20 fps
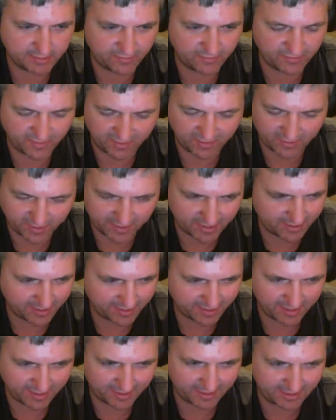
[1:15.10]
That's
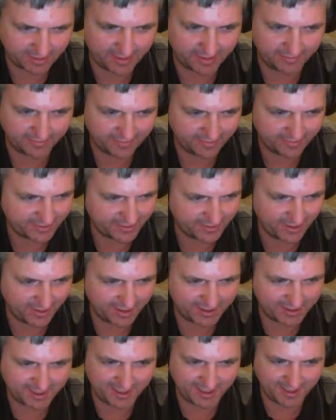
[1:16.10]
very
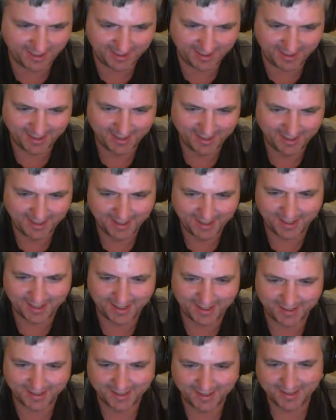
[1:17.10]
crazy.
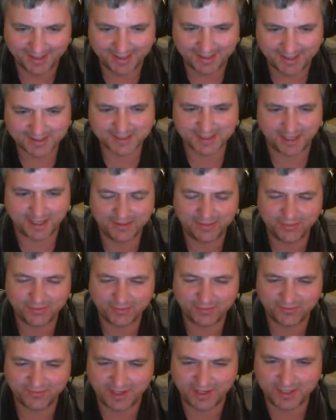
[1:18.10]
And he's gone
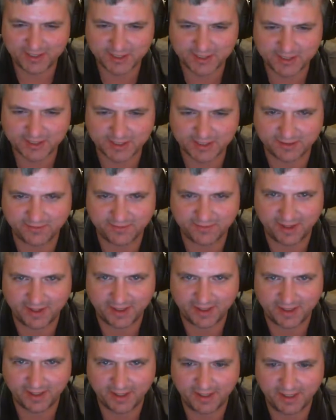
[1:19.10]
through phases of
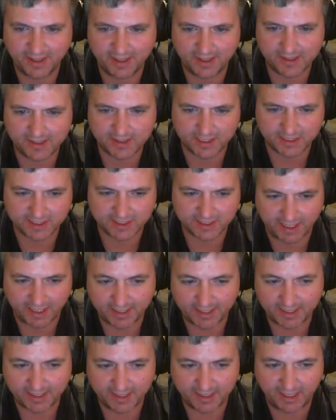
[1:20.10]
like he's
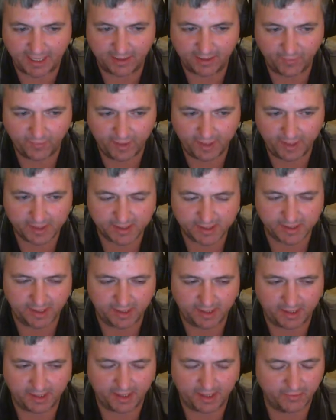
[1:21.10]
excited and can't wait to
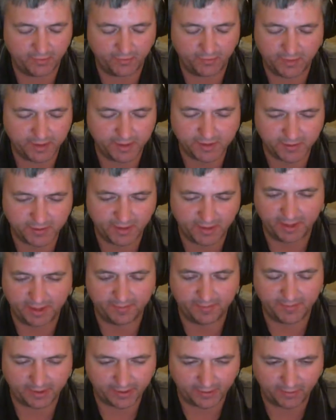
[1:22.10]
like I don't want to do that,
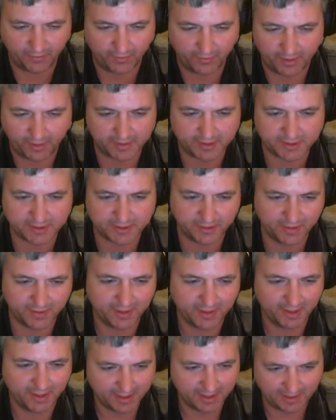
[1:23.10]
I'm not going. So
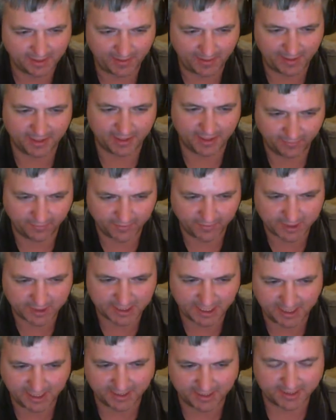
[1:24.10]
depending on which
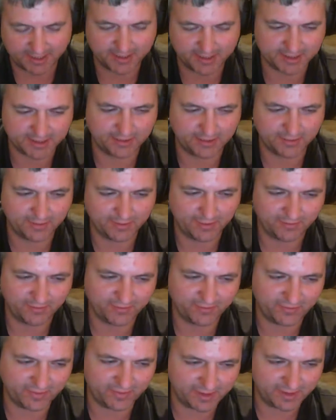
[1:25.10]
day it is, so
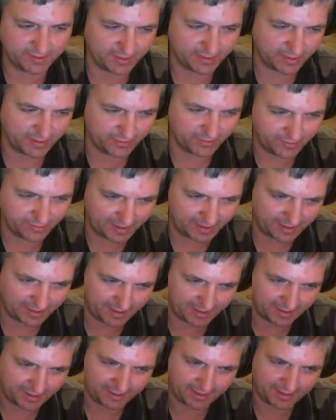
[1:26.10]
hopefully tomorrow will
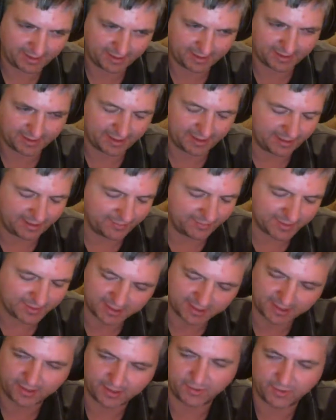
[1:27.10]
be a day he
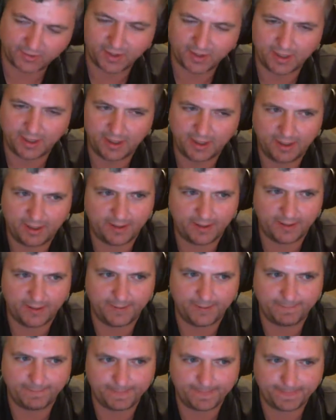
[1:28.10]
wants to go.
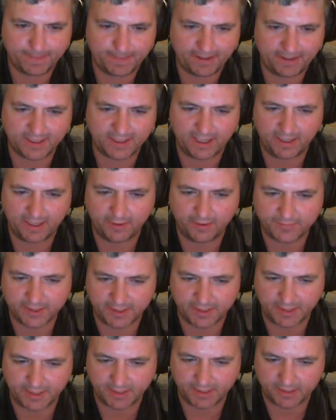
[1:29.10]
I think it helped
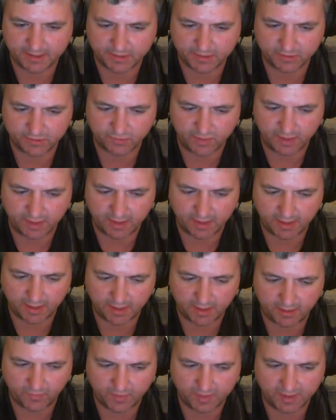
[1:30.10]
tonight because we
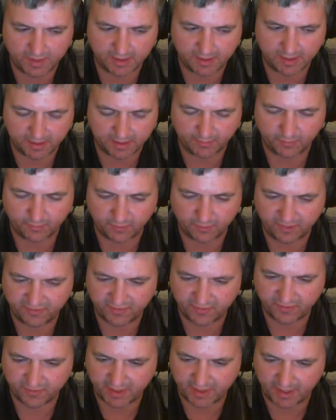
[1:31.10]
did like the
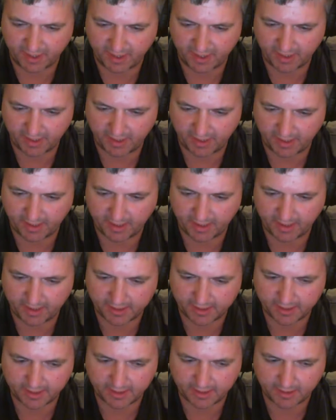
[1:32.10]
preview day
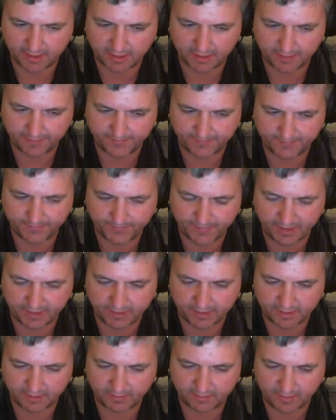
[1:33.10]
at
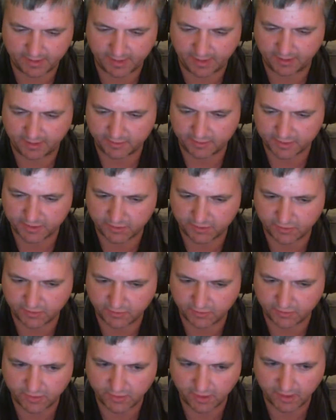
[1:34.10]
my daughter's
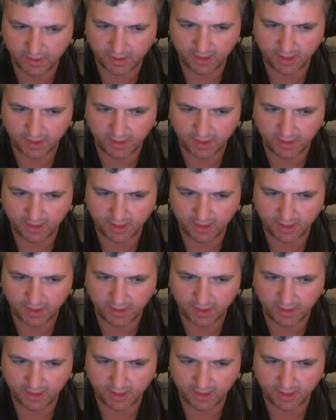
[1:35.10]
school,